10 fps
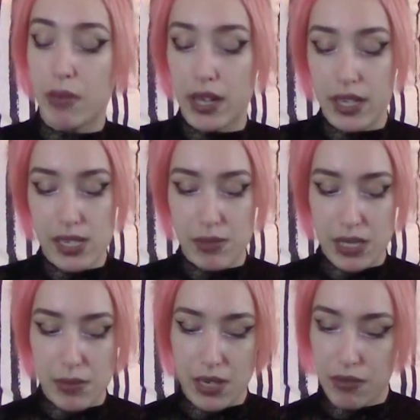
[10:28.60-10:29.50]
buy,
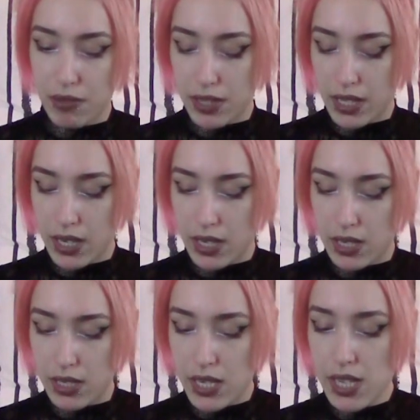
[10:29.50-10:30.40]
sometimes I feel
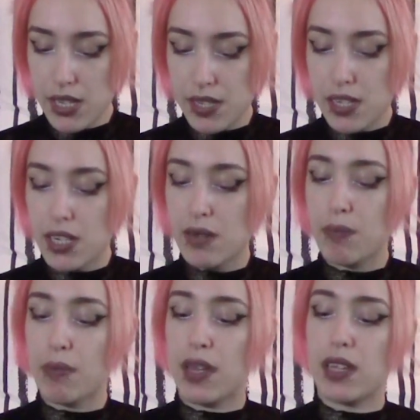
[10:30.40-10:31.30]
like this
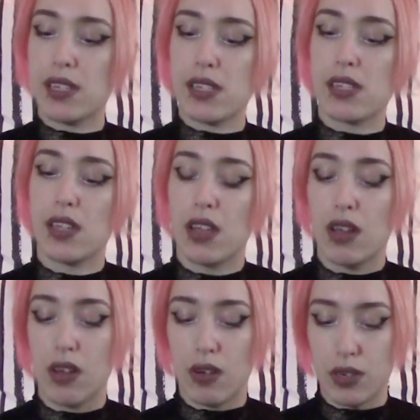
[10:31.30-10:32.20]
didn't pass
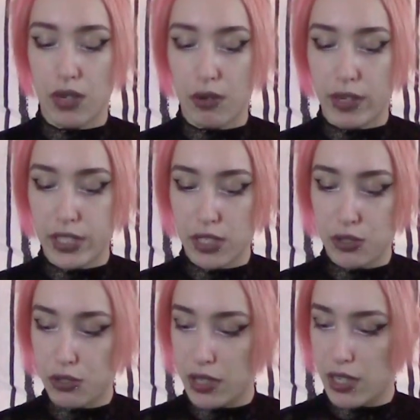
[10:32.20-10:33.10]
on a quality
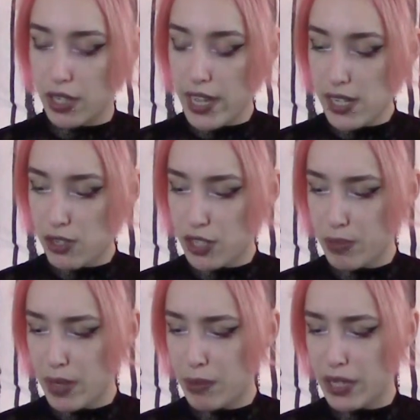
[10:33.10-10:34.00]
control. Unless other
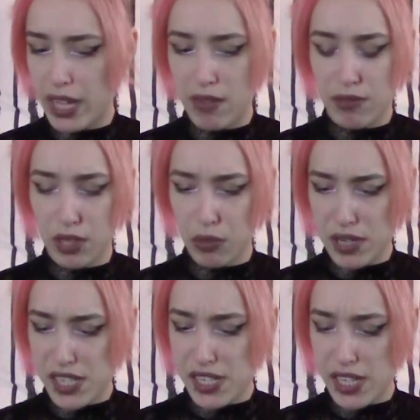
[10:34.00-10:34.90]
people have lower
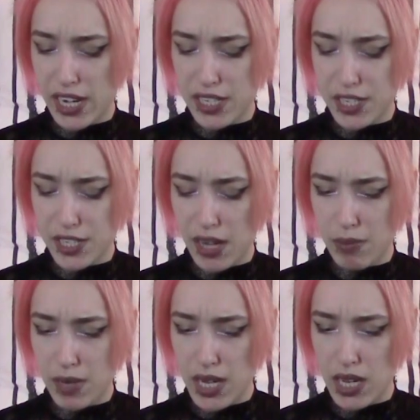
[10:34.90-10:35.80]
standards
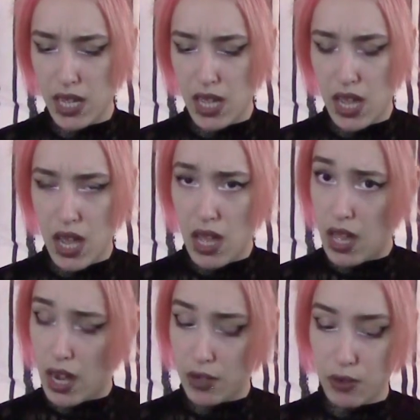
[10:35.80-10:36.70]
than me,
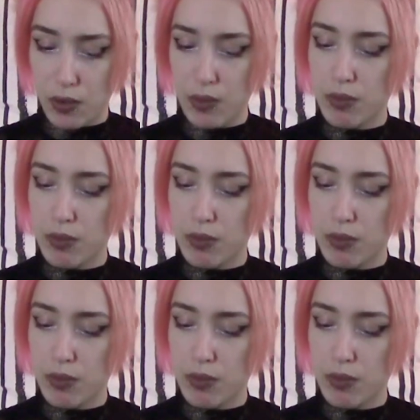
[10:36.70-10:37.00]
I don't know.